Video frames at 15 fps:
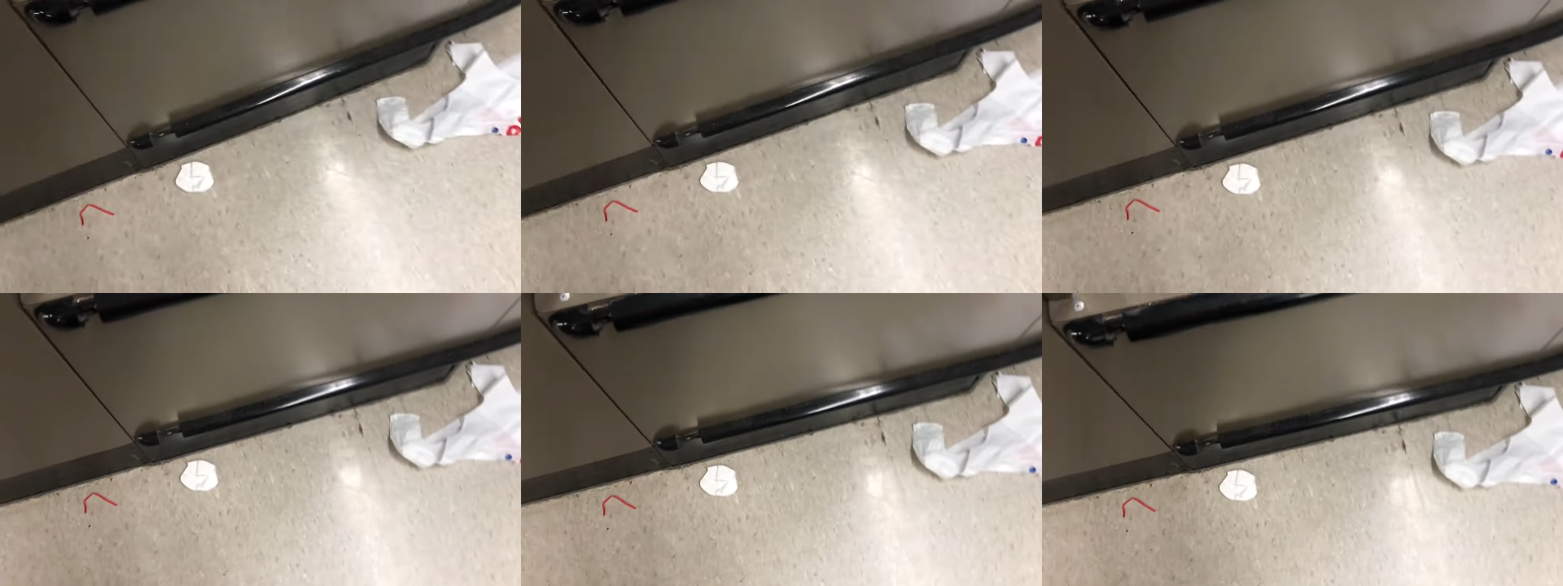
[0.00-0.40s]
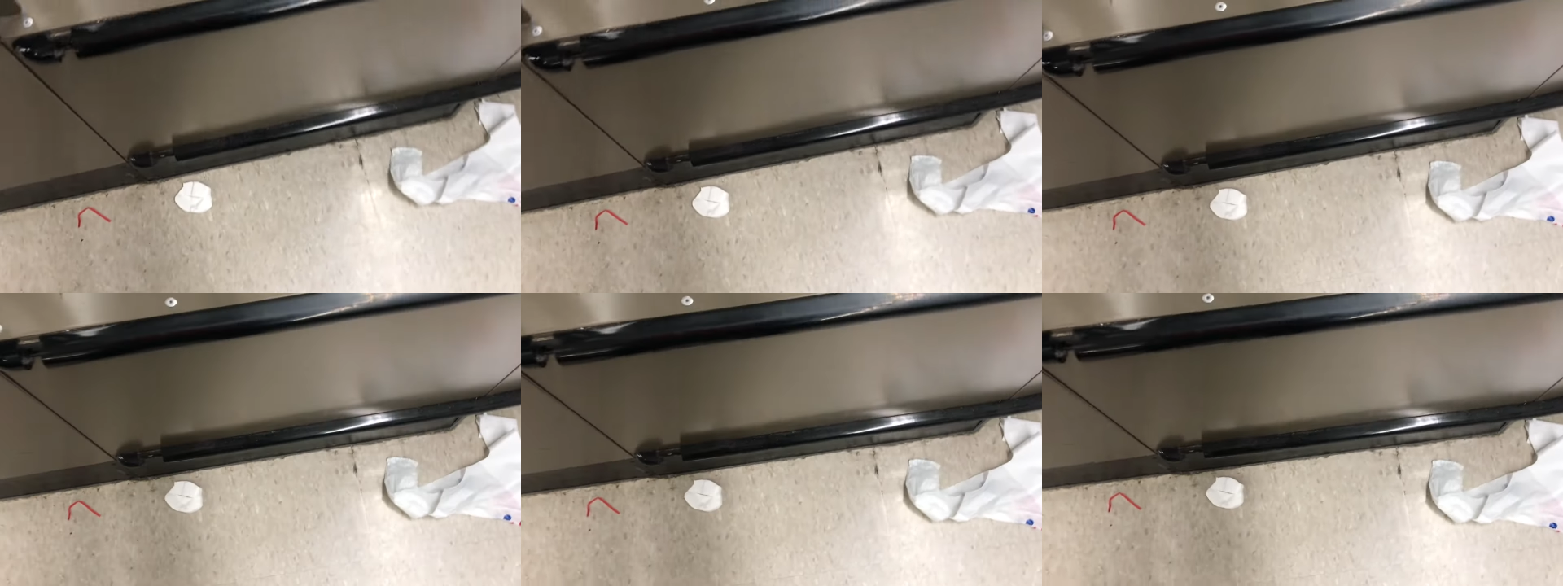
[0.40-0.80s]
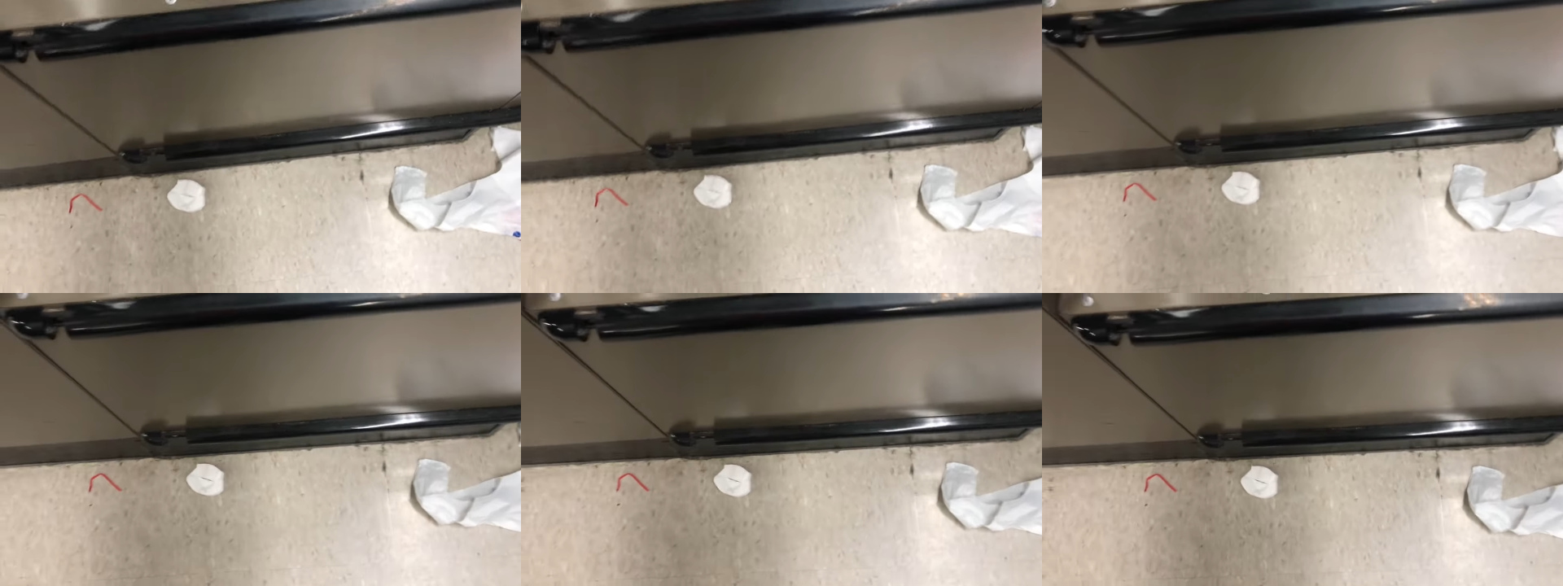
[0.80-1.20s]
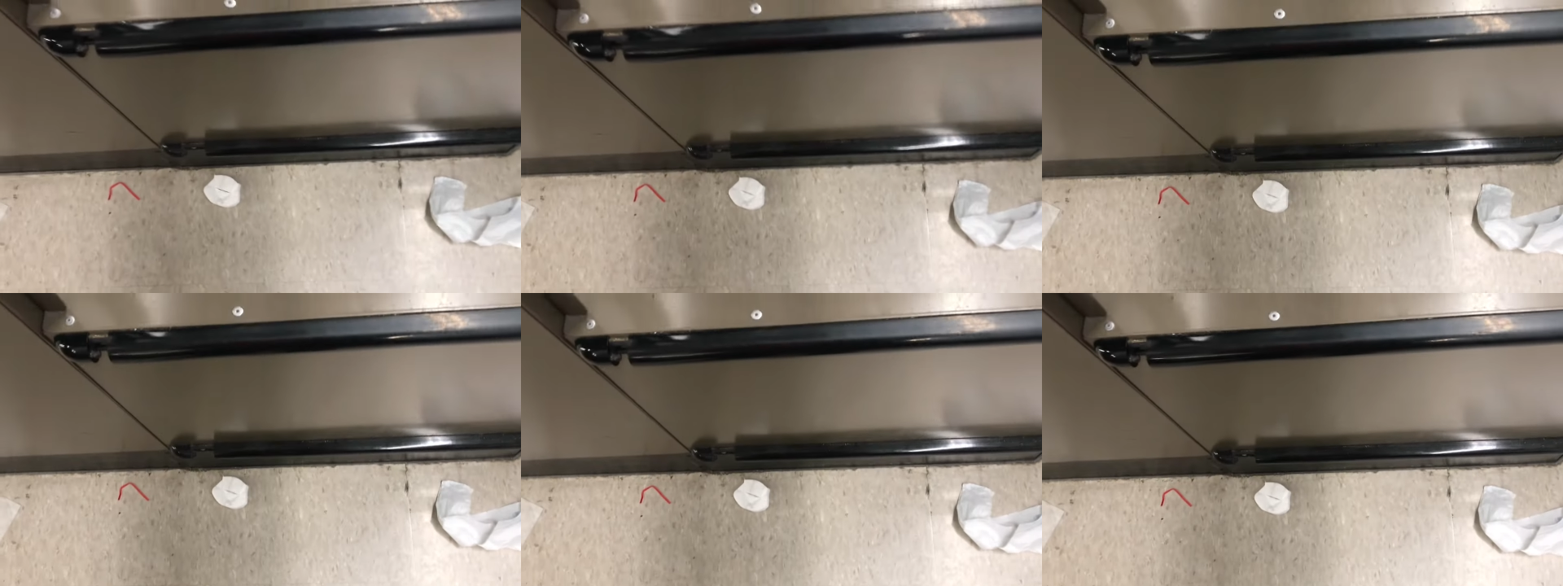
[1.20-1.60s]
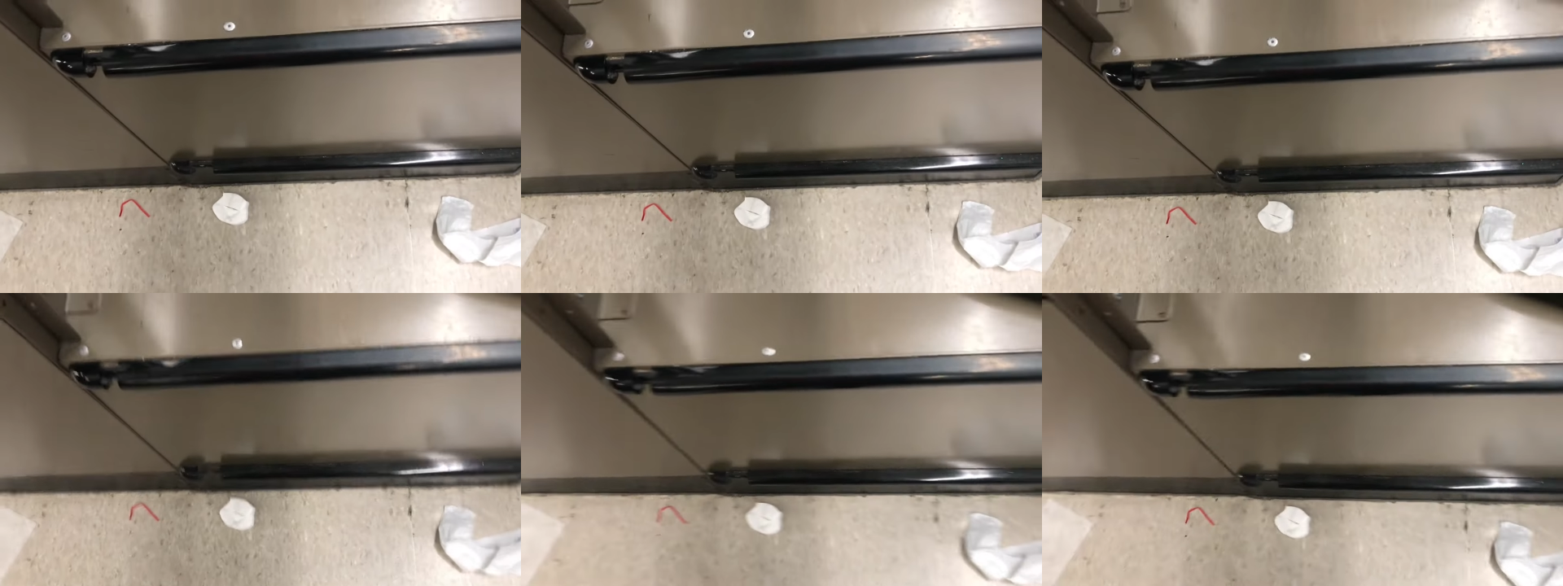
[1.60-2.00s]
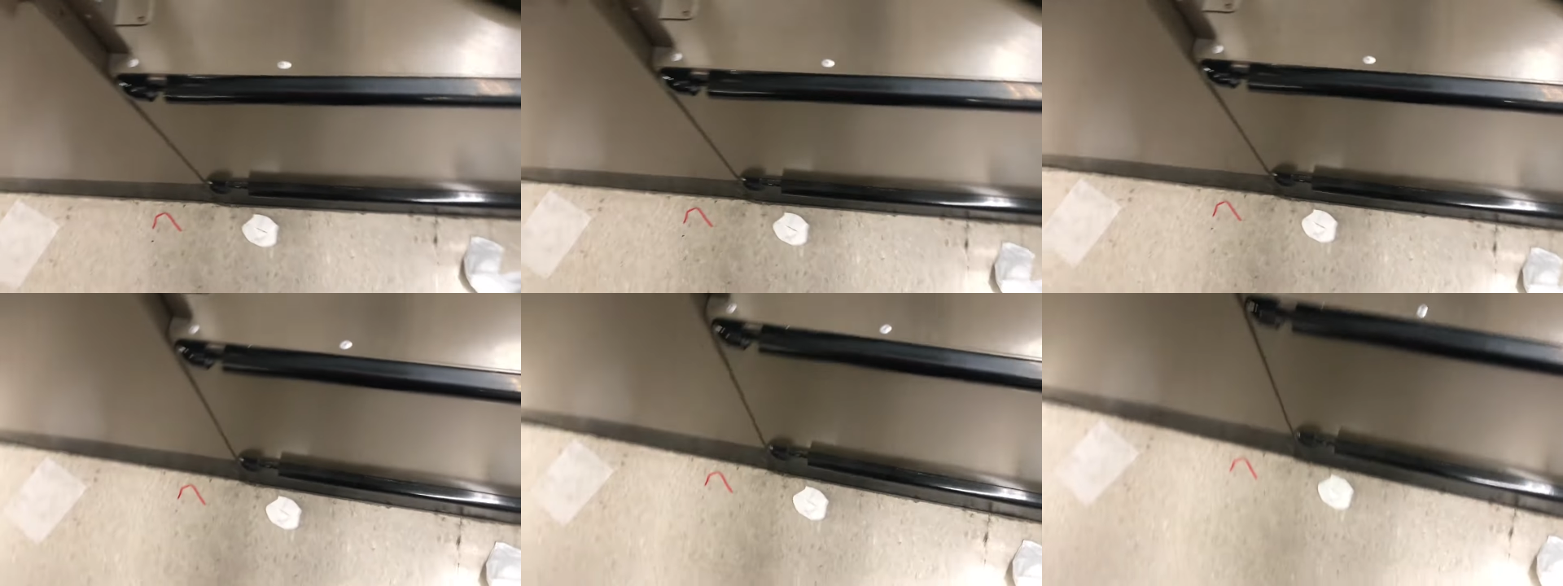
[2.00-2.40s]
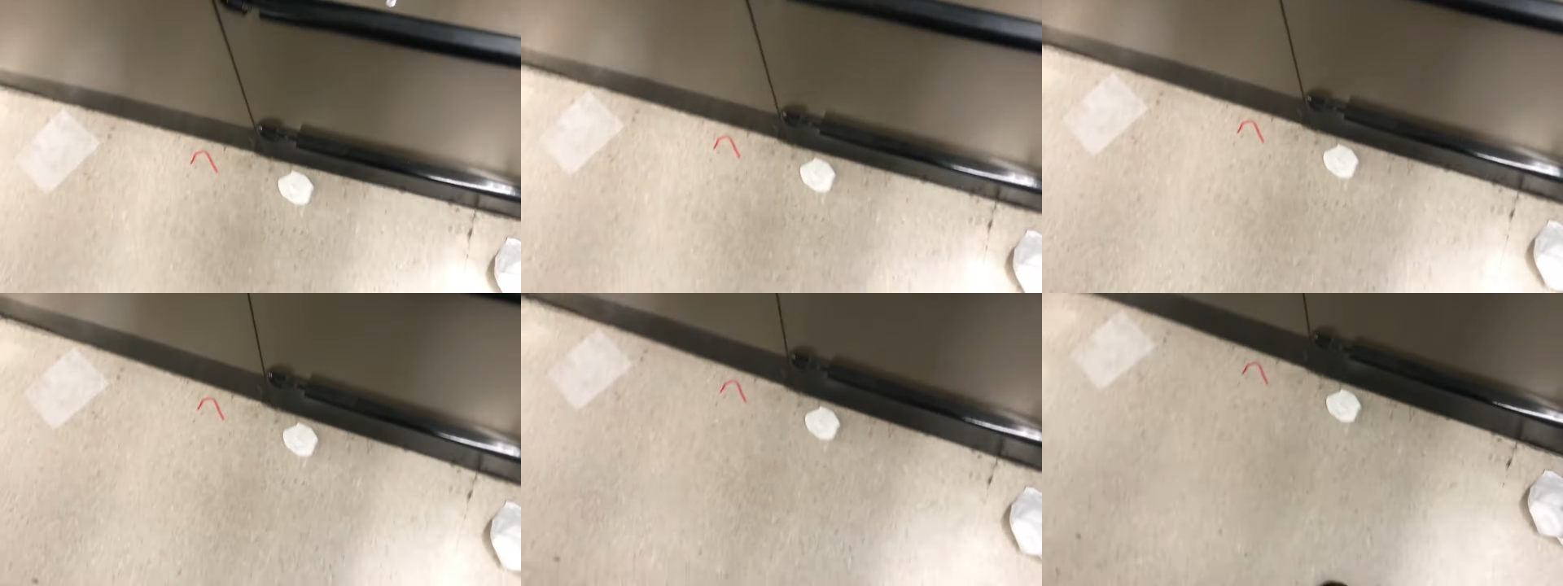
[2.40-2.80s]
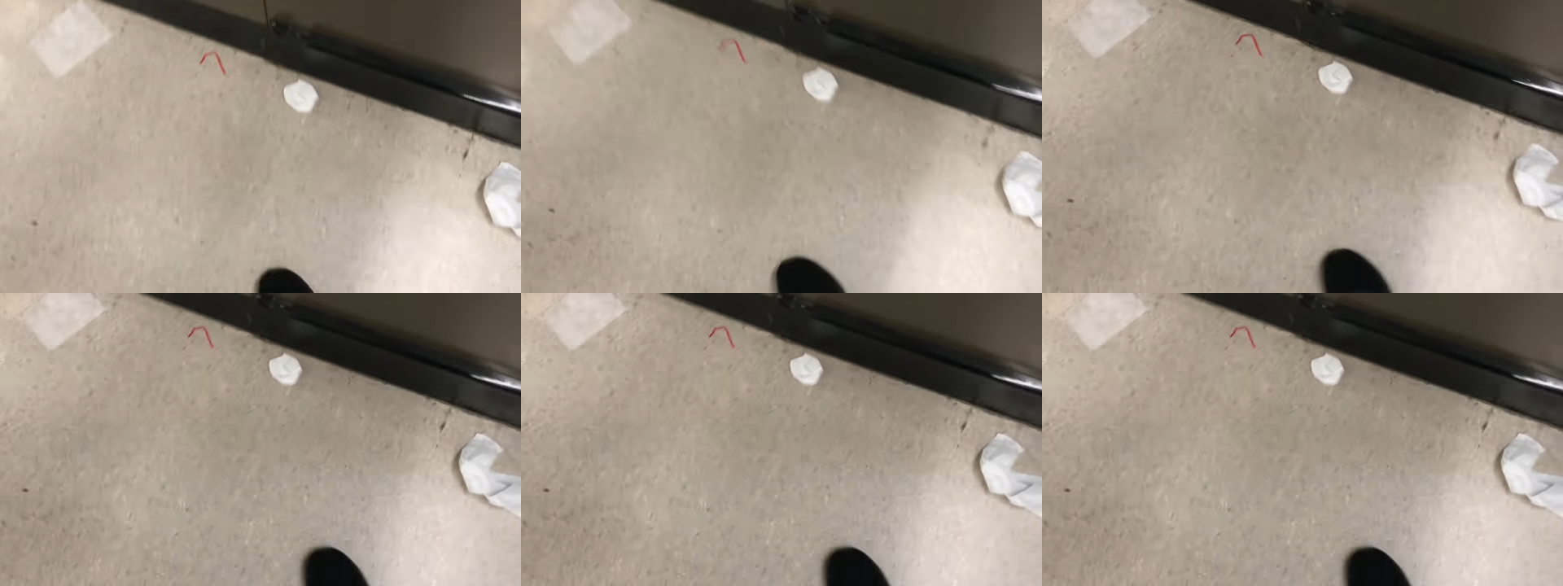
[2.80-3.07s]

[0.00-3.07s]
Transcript: No face is visible, so there are no lips to read.